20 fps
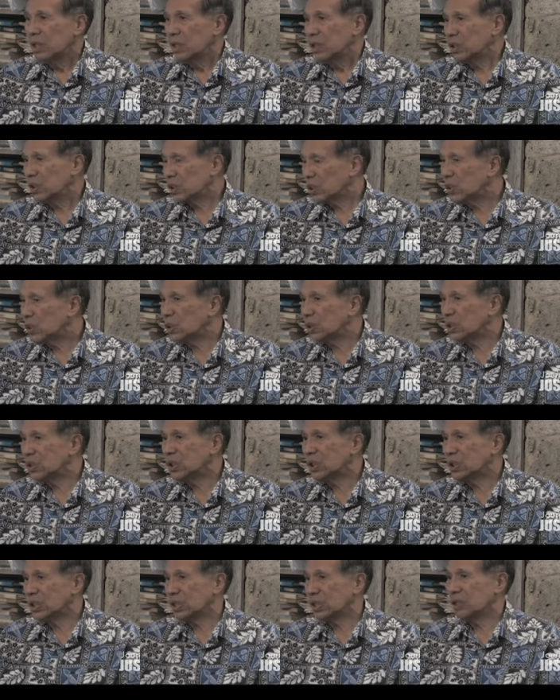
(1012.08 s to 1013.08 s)
school
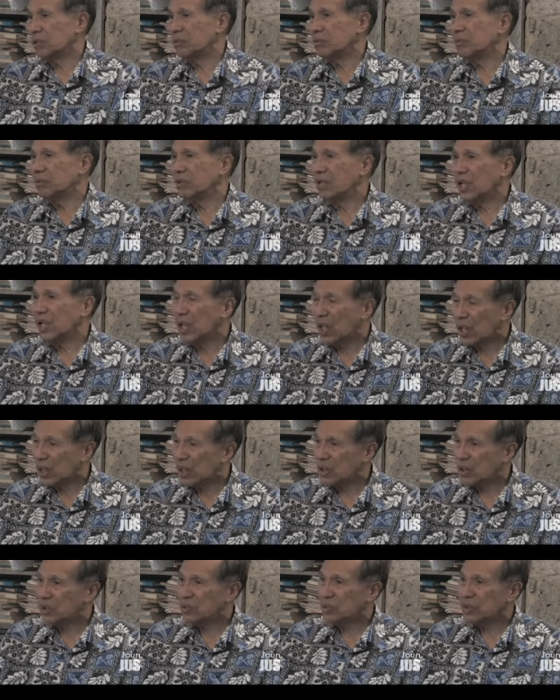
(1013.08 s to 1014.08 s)
system, the
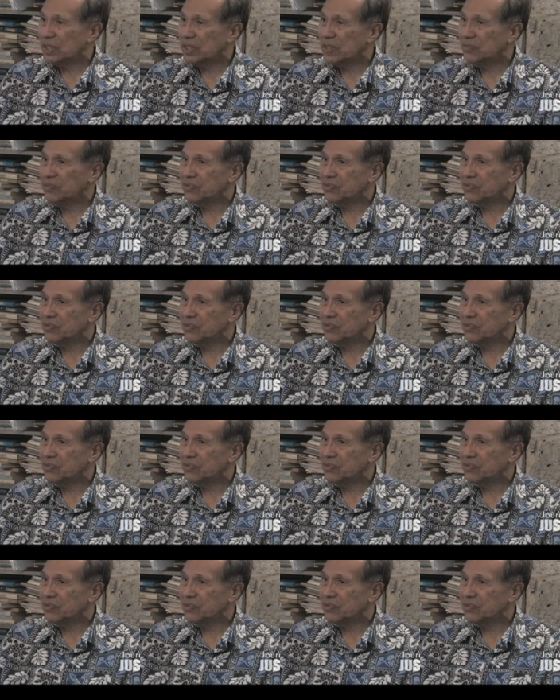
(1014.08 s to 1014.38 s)
highest rates